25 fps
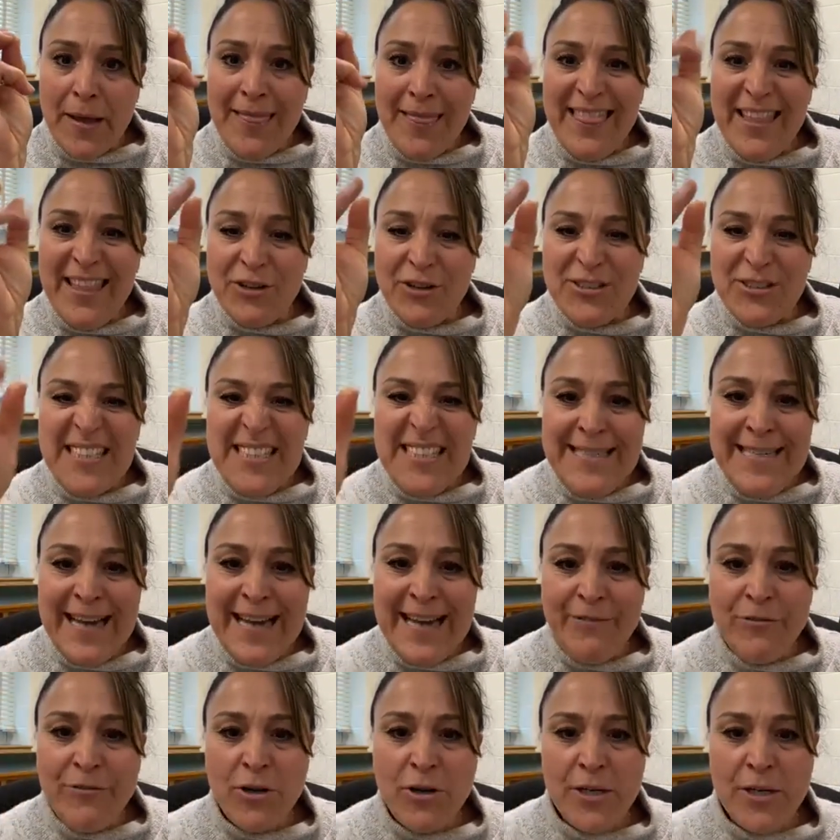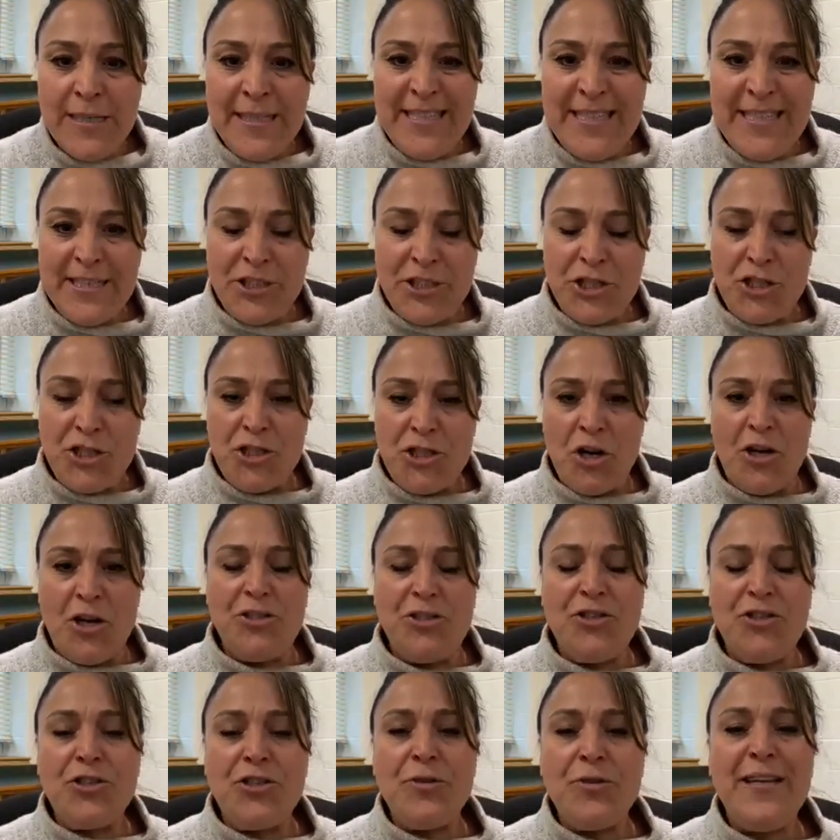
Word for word: there's never a discharge so